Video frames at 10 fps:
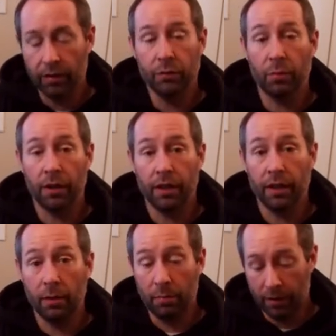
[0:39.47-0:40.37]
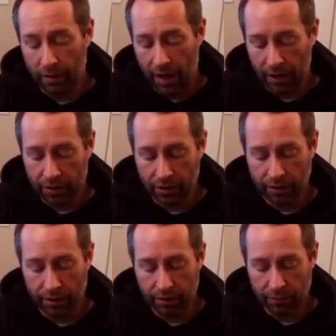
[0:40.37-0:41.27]
It's pretty deep,
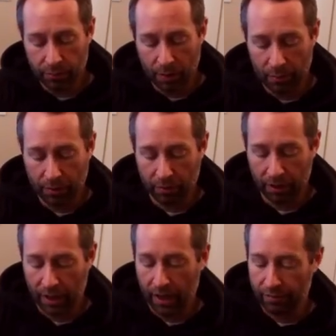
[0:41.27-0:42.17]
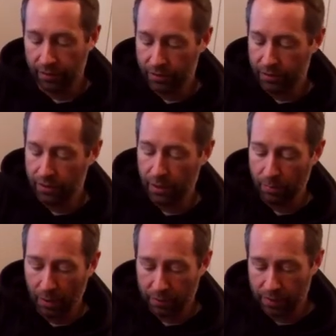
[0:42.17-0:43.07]
actually. It's probably three and a half inches deep,
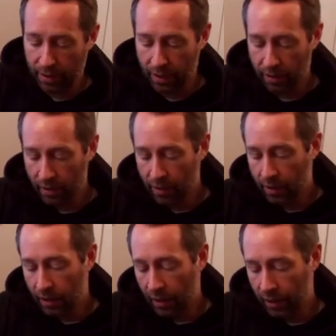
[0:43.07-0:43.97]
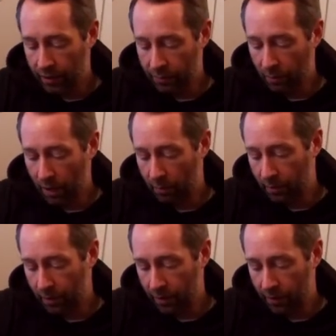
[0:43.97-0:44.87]
I would say. And it's
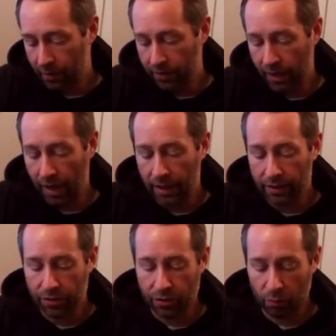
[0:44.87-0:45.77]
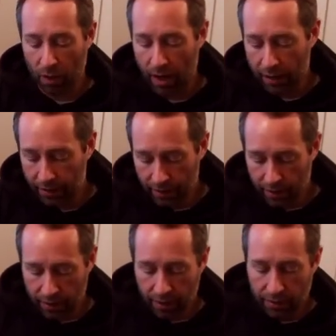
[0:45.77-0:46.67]
probably a good eight inches wide.
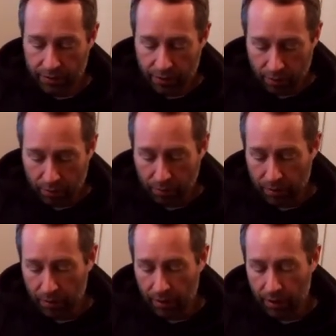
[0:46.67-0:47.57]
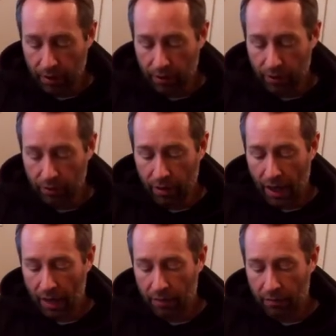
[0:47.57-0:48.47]
So you
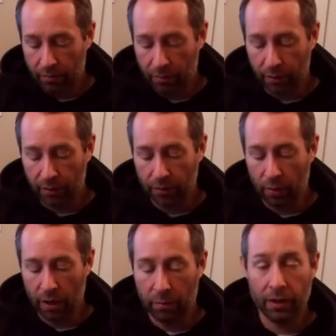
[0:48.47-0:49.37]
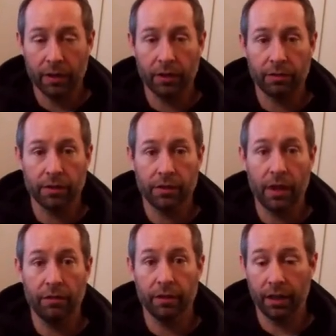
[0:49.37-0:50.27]
can put quite a bit of different
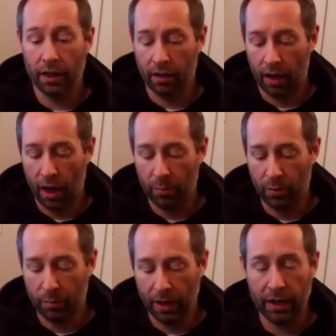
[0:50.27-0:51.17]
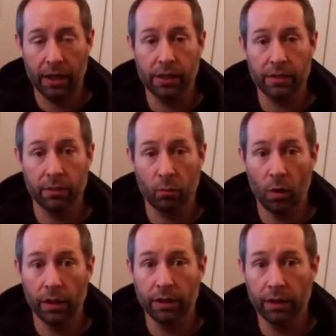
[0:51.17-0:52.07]
stuff in there. I put my keys in
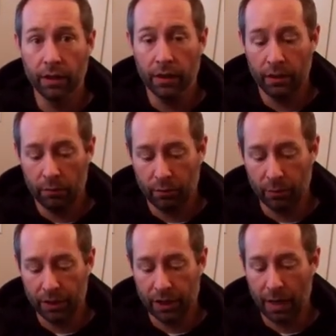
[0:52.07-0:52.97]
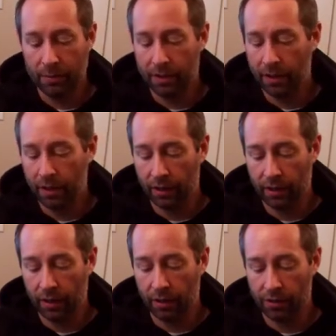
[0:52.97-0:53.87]
one with my chapstick and
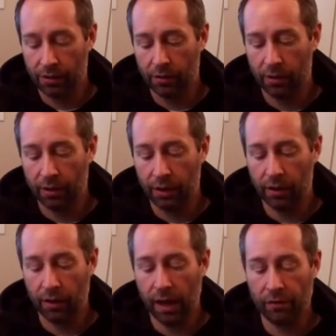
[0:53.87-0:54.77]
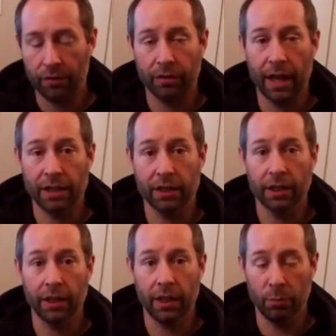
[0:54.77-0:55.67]
then also on here I have a
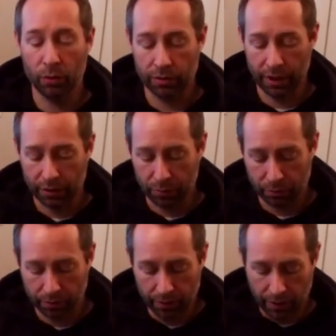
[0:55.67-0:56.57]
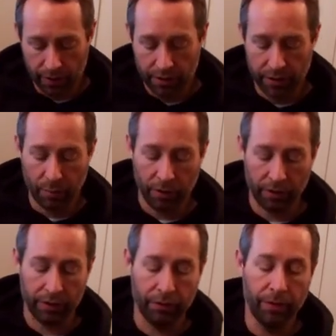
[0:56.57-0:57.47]
flashlight and a multi-tool
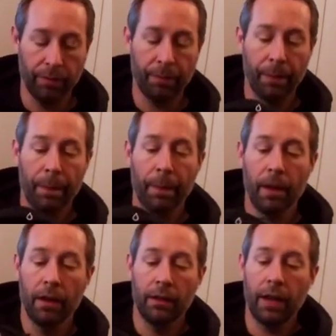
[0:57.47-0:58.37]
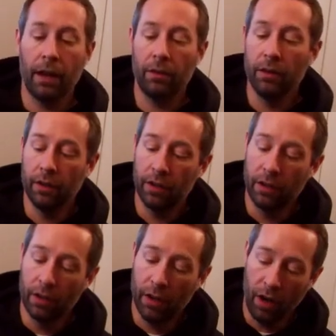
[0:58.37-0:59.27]
typically. Now
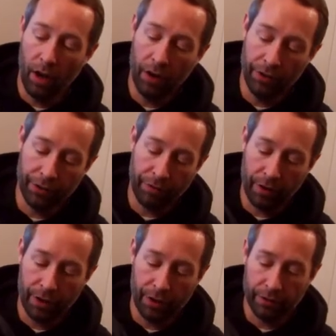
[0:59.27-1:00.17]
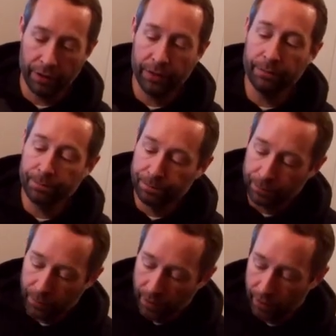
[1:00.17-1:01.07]
on the front of it
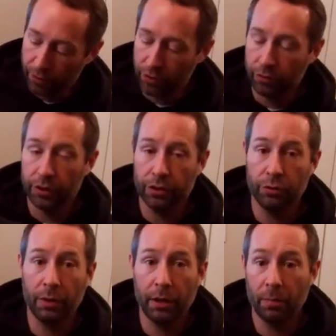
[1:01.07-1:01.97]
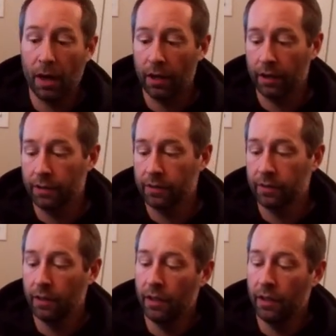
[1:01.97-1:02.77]
there's only two main pockets.